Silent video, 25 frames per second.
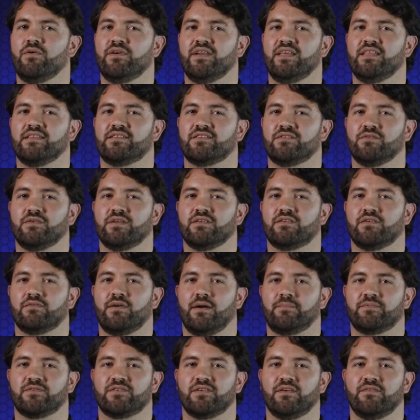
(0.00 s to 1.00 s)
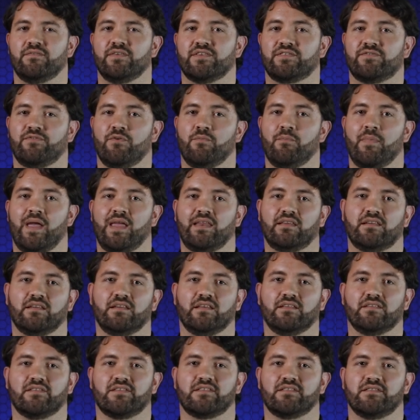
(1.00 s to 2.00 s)
or needs to interrupt service for
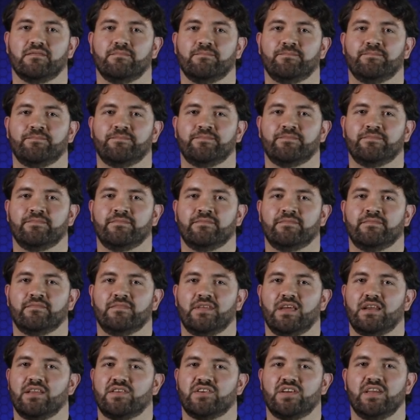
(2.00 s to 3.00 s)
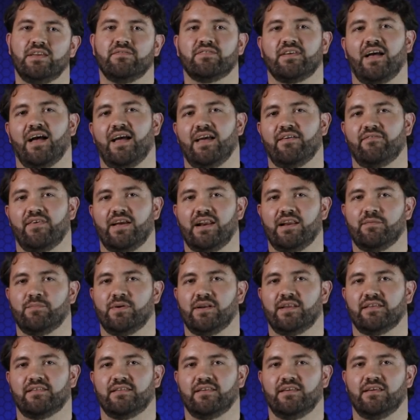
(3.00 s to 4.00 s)
maintenance. It achieves high
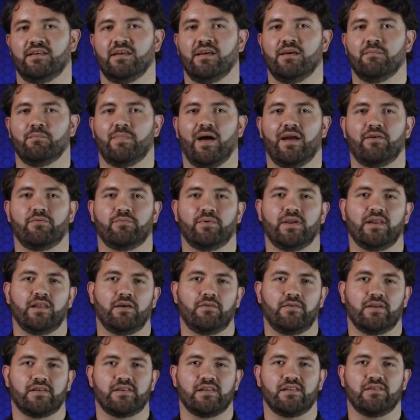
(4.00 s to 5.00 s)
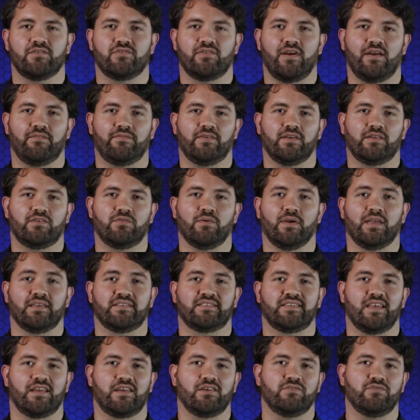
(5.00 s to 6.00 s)
availability by redirecting traffic to a
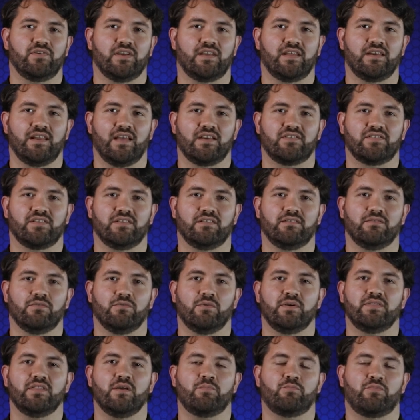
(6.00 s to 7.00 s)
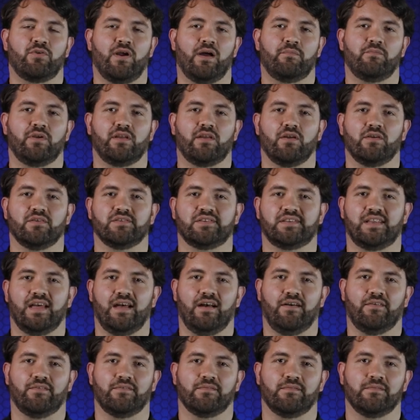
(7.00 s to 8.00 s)
secondary connection when the primary goes
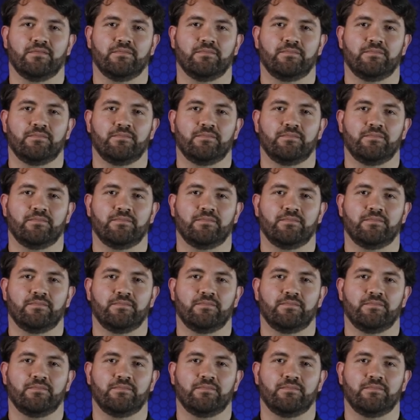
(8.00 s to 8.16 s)
down.